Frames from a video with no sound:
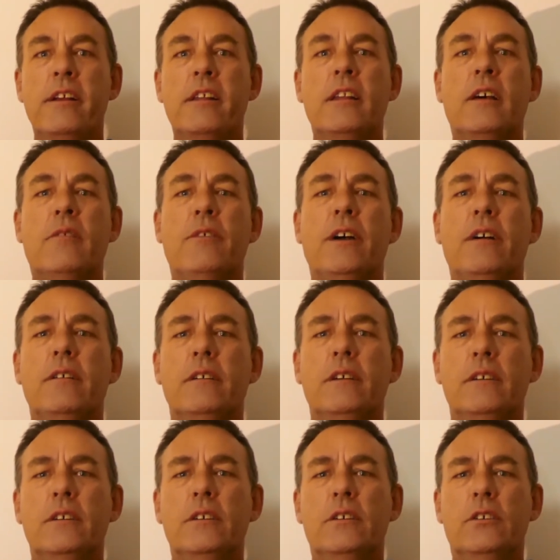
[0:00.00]
Glover.
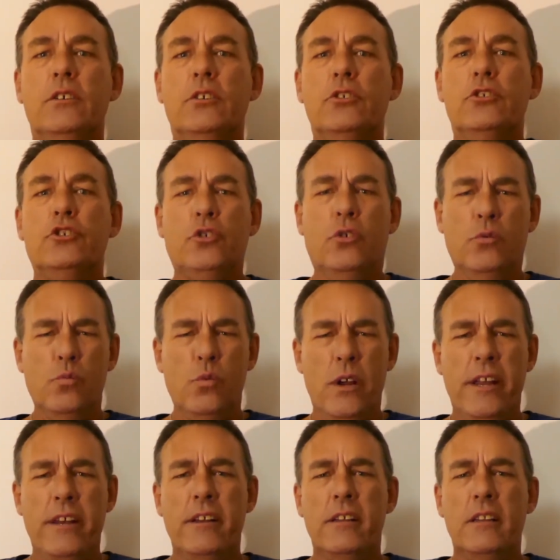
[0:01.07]
John
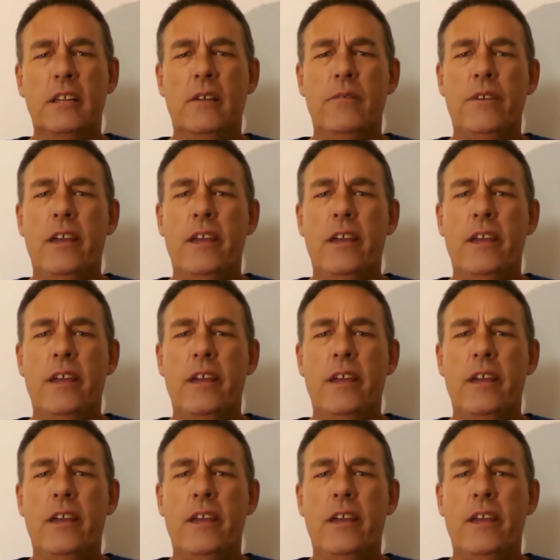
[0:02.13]
Wayne Glover